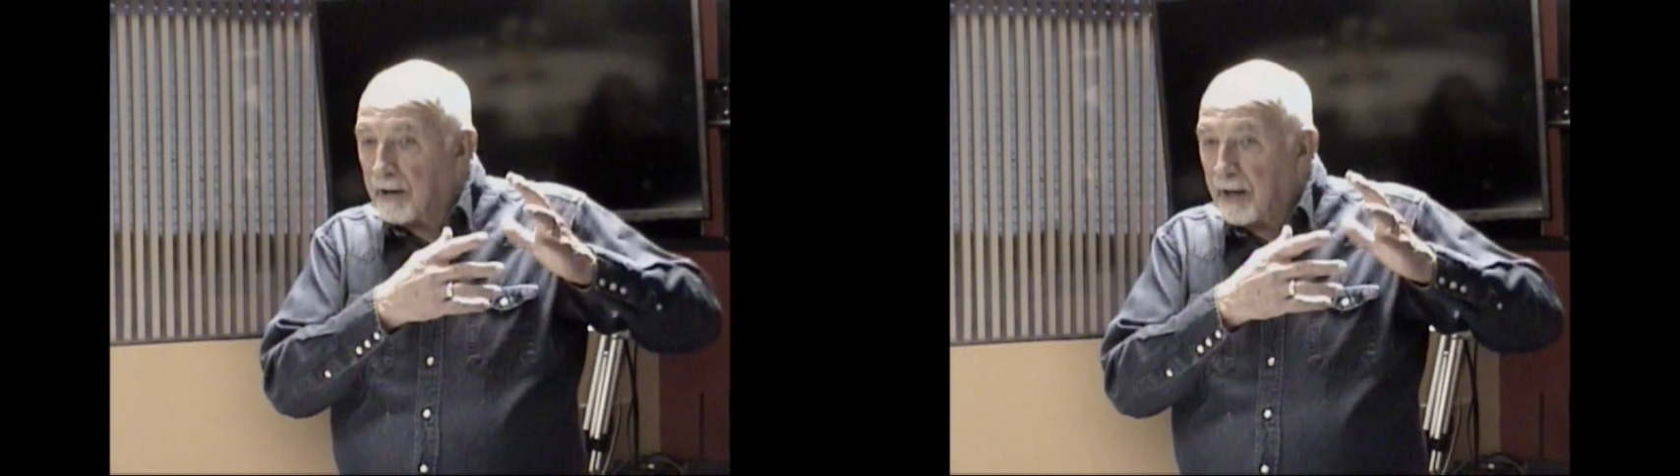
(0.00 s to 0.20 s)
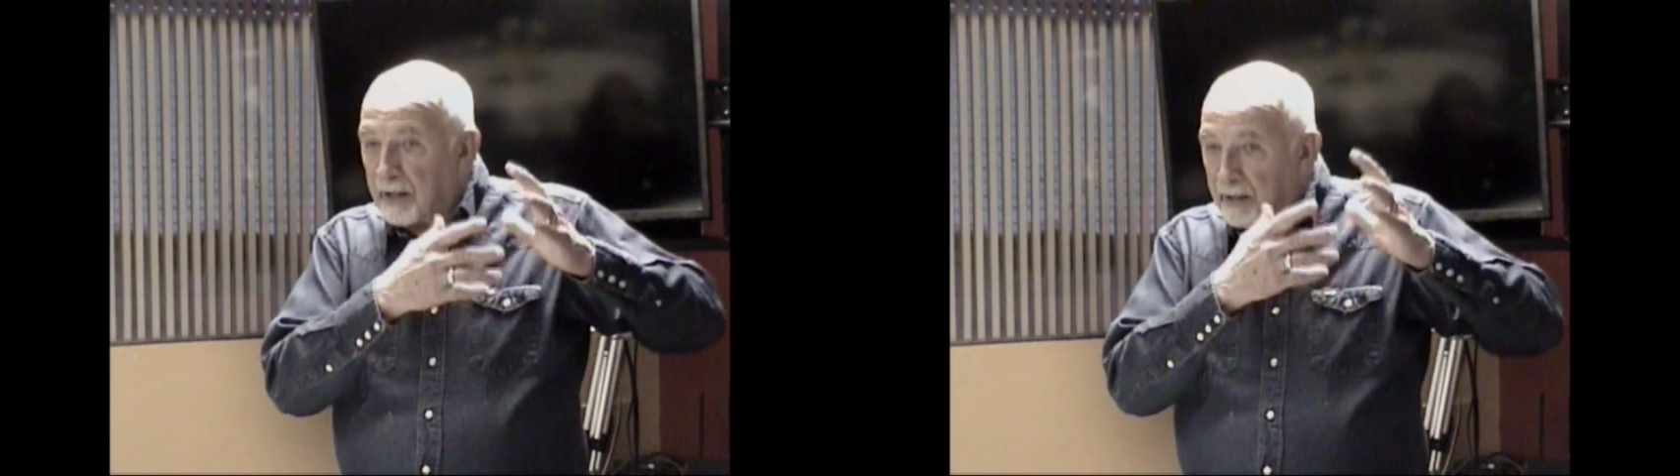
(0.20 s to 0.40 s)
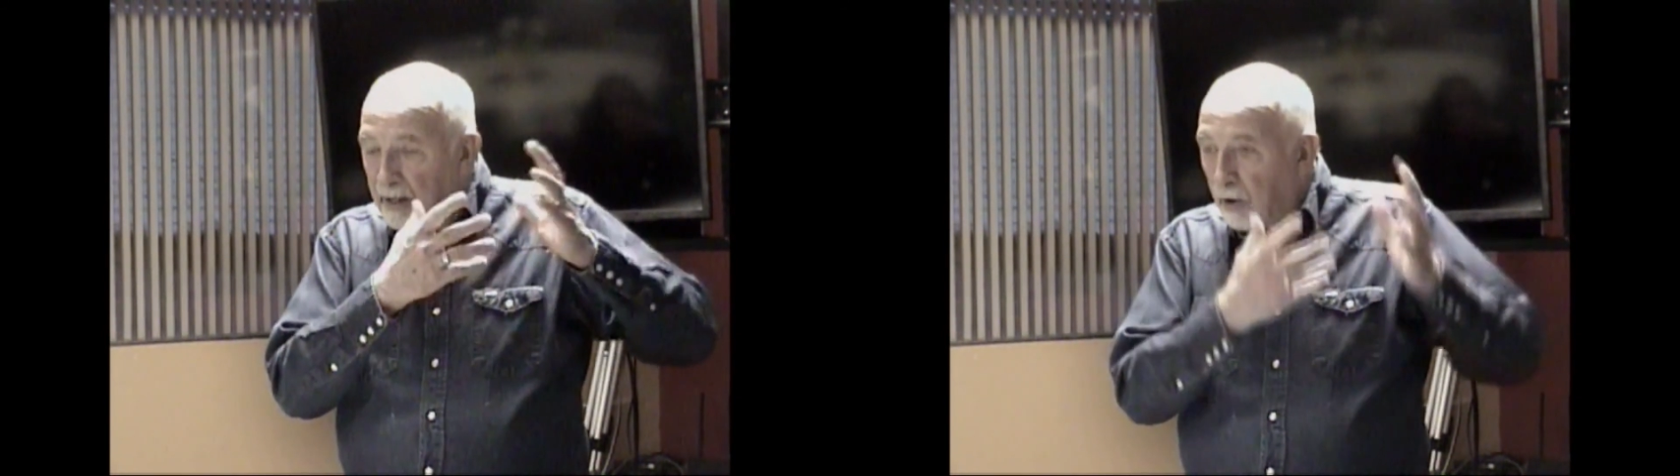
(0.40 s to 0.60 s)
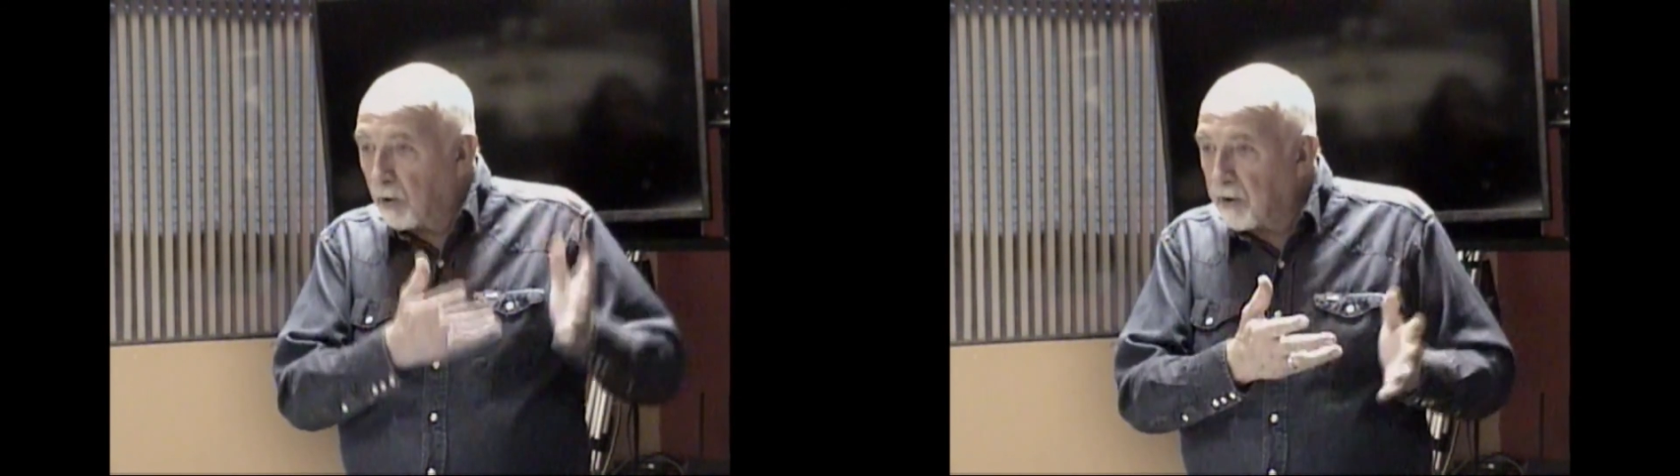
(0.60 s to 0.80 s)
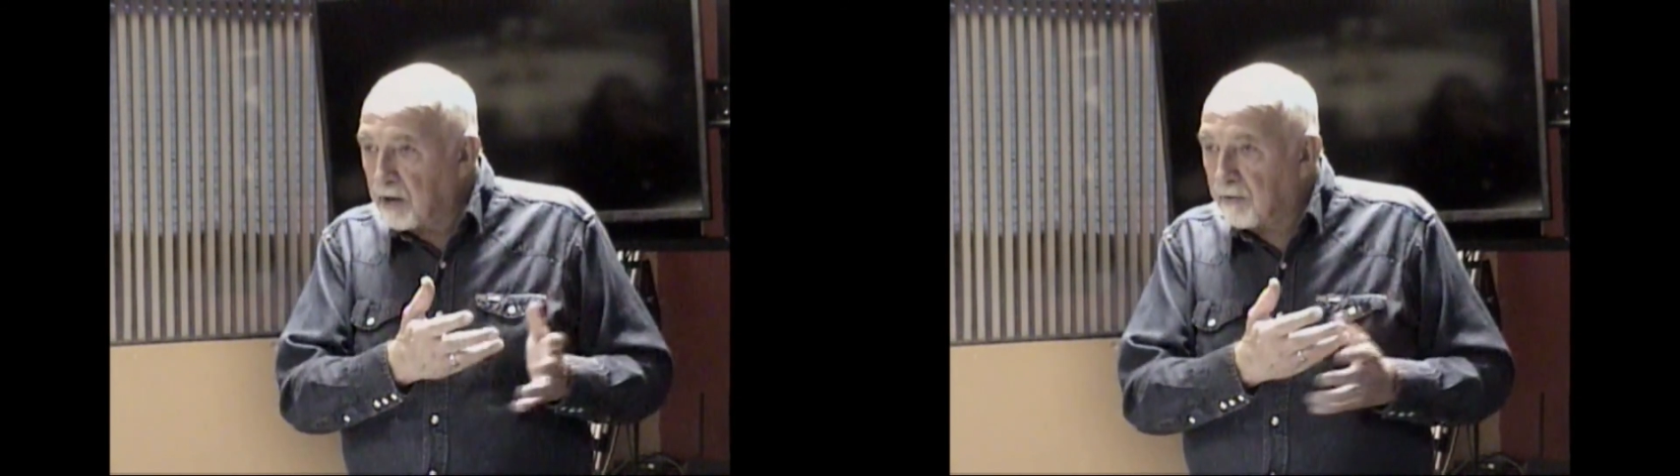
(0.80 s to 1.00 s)
in the
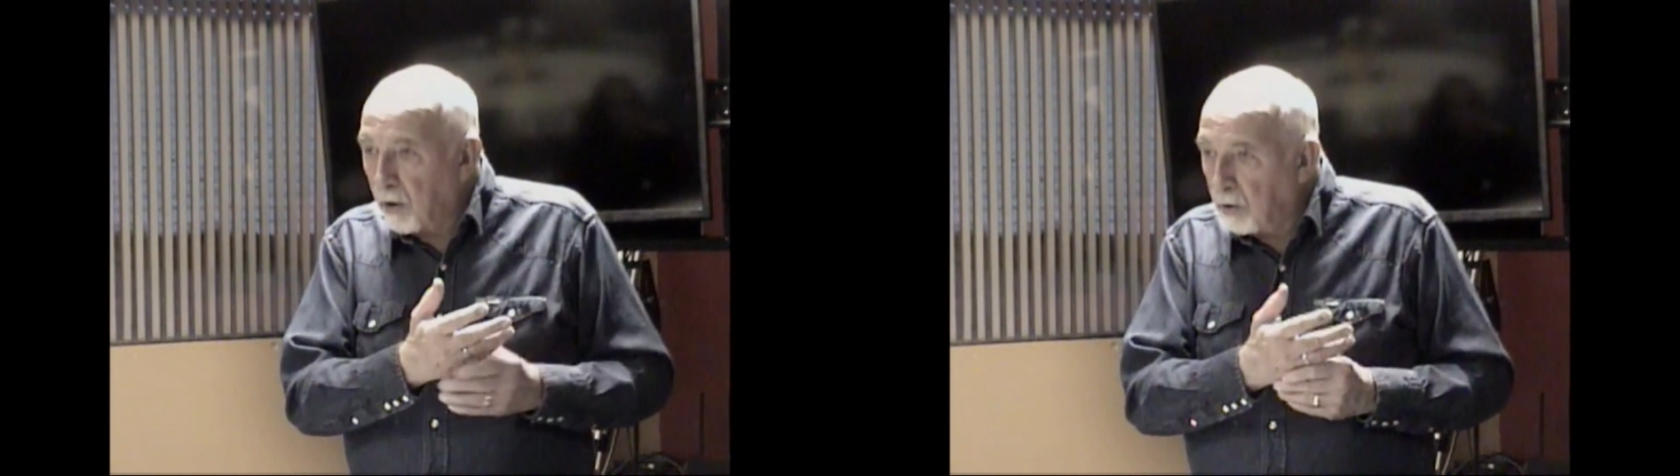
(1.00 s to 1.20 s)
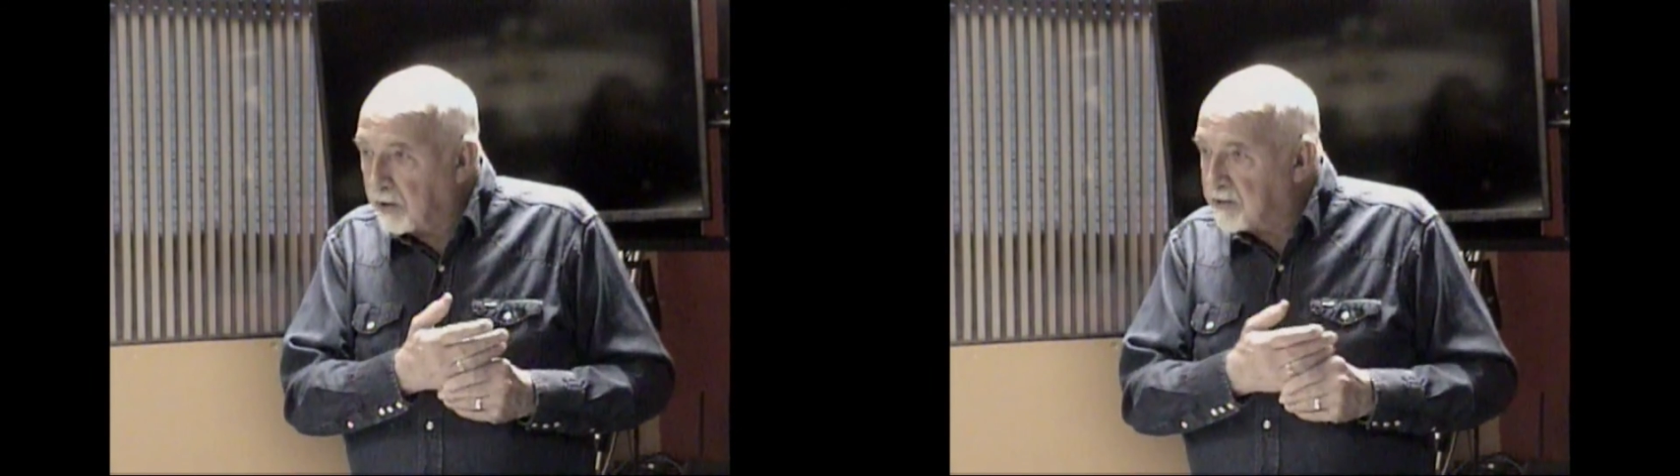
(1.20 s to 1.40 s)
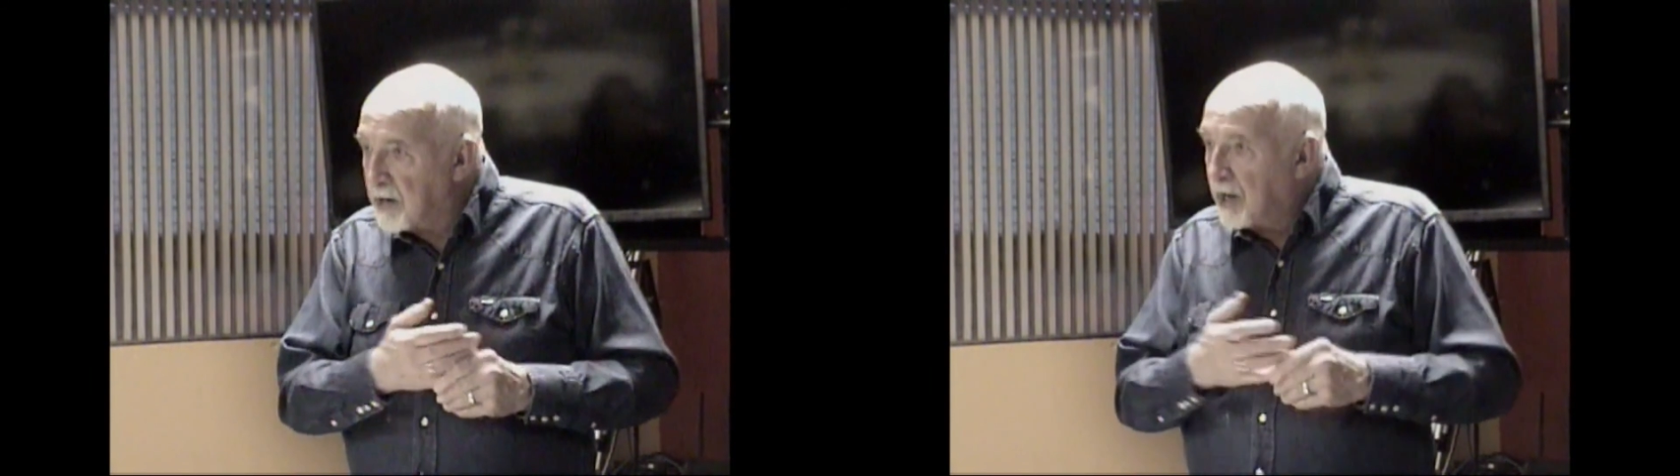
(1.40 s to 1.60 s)
Holy of Holies,